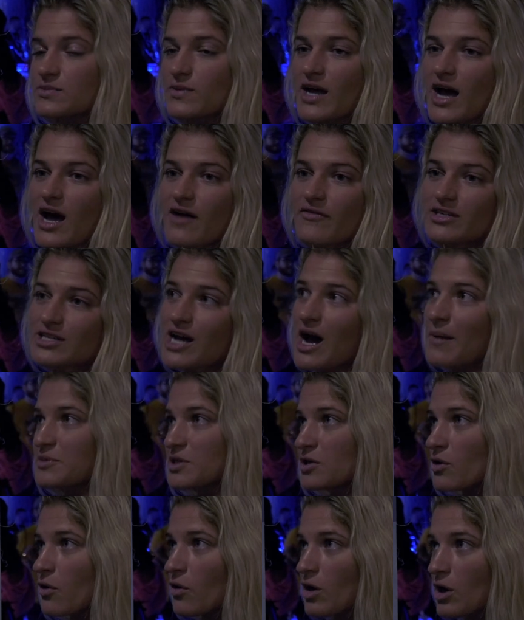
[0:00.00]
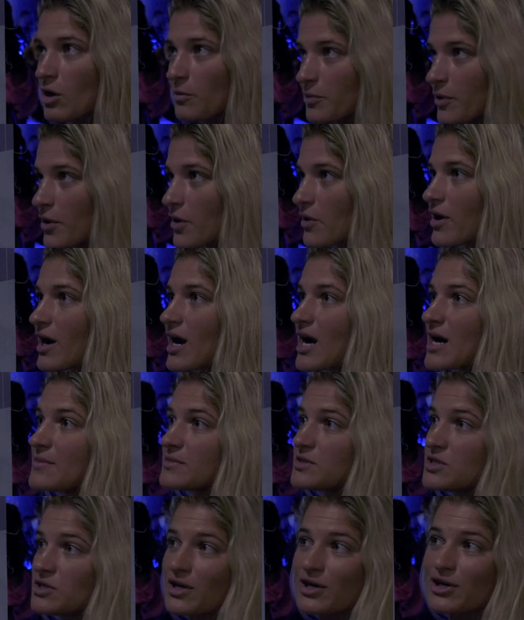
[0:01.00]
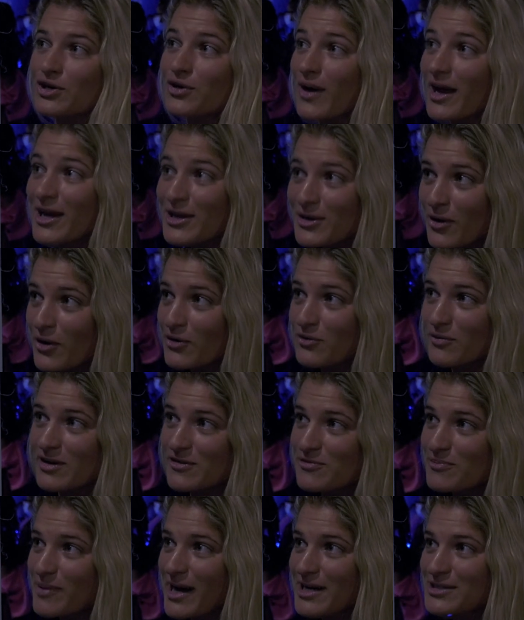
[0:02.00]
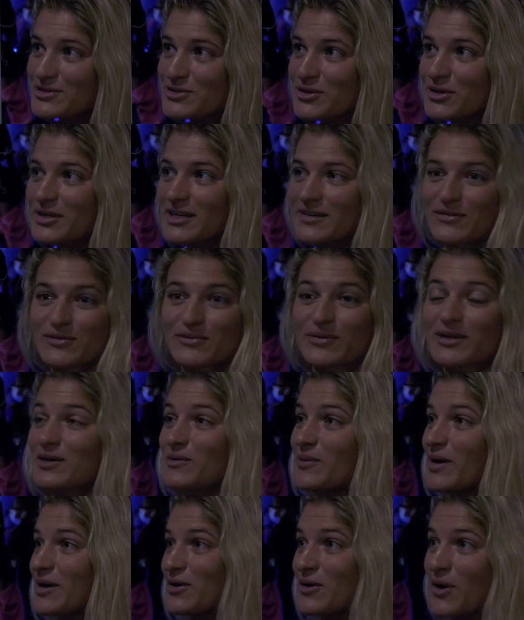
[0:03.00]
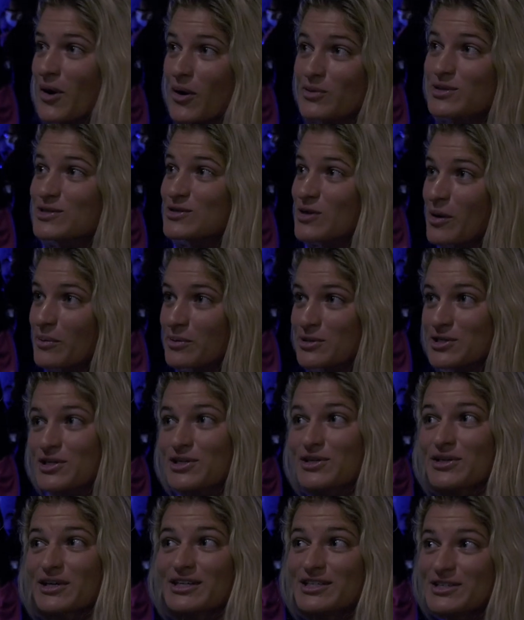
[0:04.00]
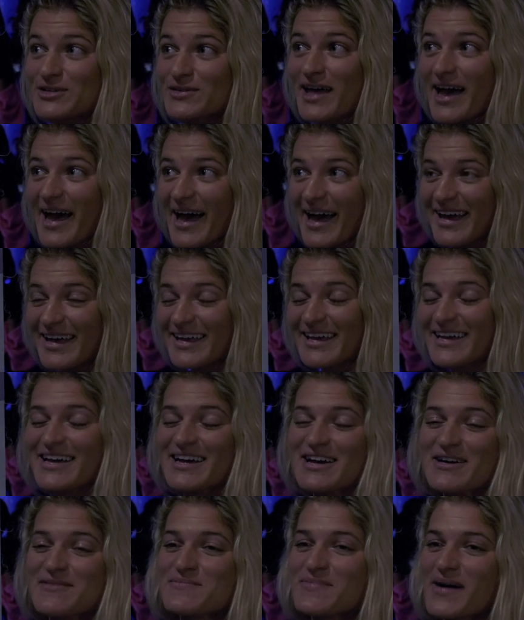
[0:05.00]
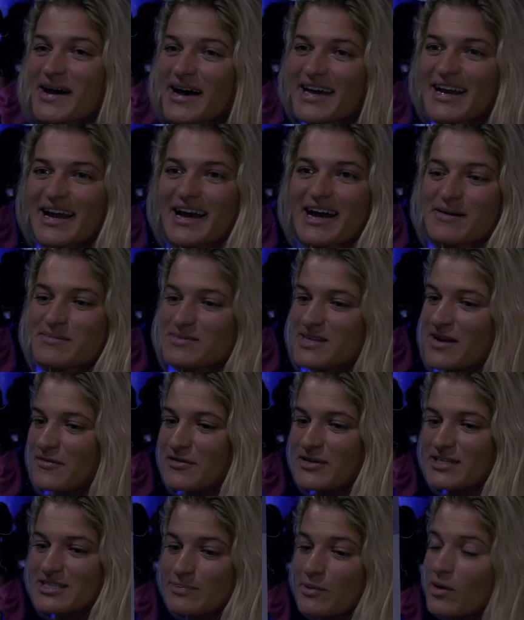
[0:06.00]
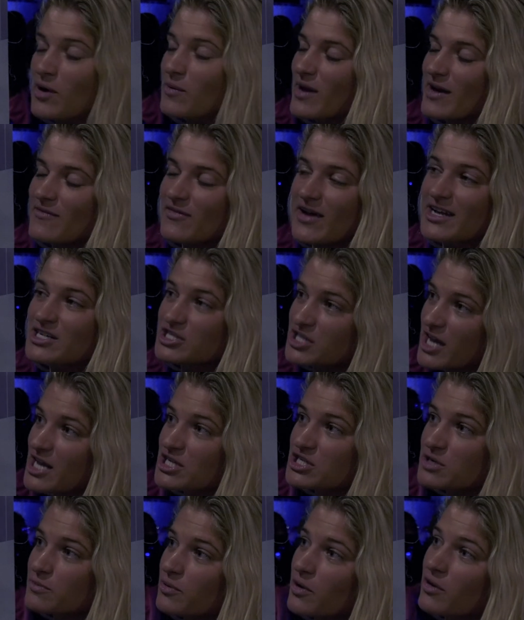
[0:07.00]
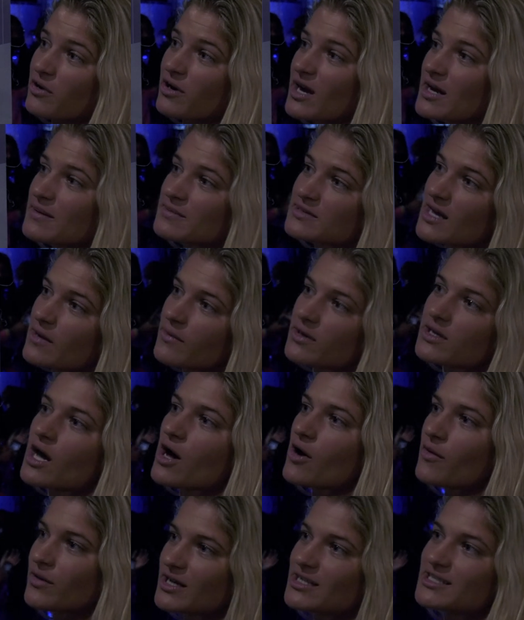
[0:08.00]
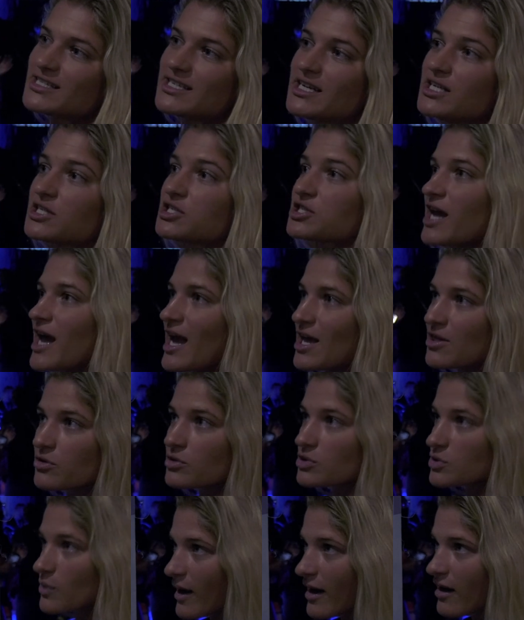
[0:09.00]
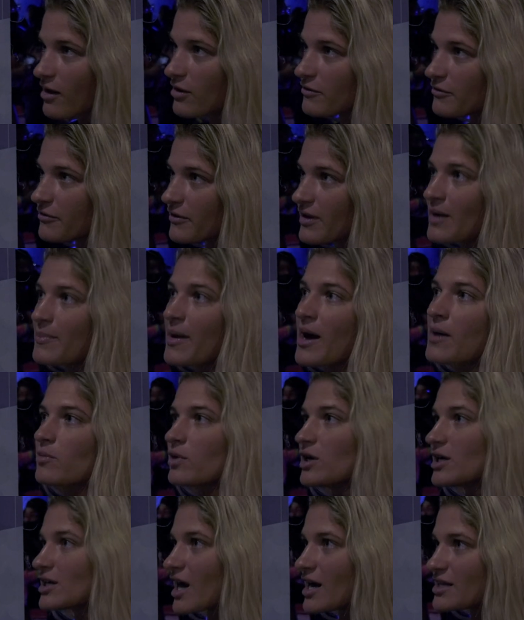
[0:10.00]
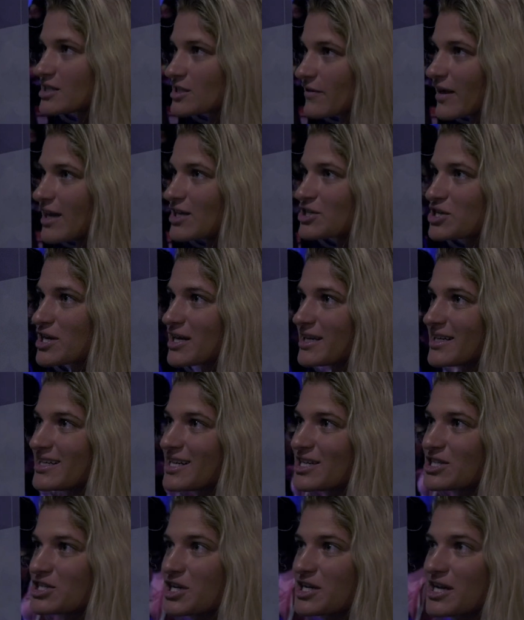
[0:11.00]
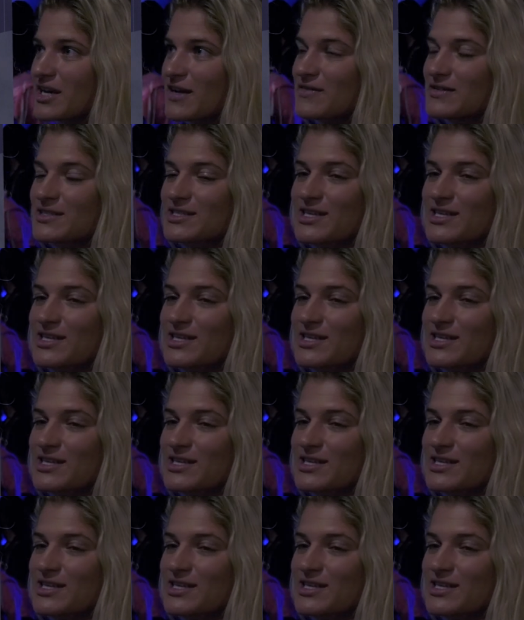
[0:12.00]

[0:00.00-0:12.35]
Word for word: We have Adopt a Coral programs. You can create your own reef module. If you really want your own sculpture, you can do that. But um, definitely support. We have education programs that we go in and teach K through 12 about marine conservation initiatives.